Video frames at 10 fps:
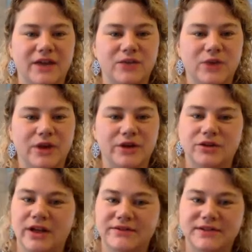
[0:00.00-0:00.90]
where you'll
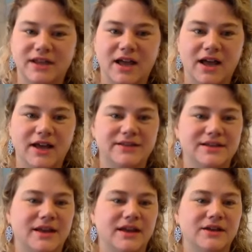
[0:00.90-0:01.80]
have slides
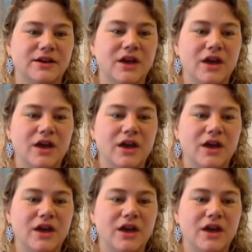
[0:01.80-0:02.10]
and